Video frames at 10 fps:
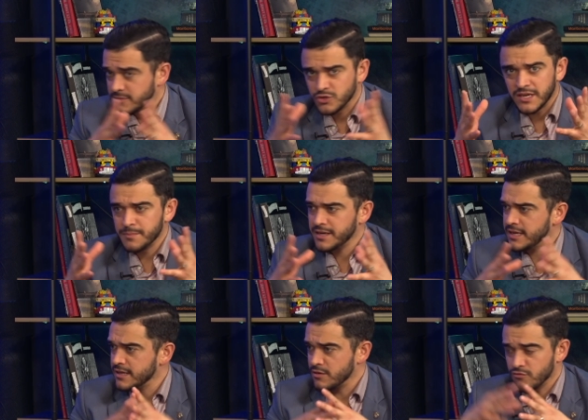So
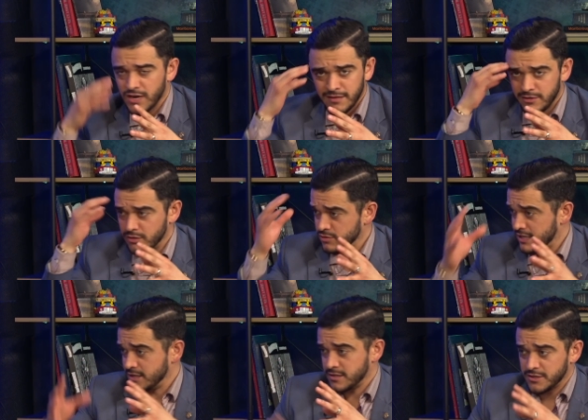anybody in the rate,
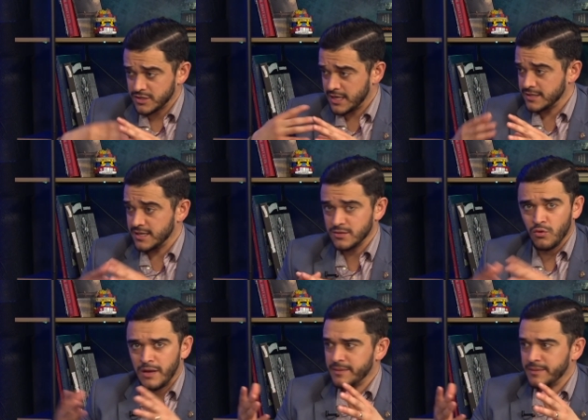that doesn't understand it says, oh,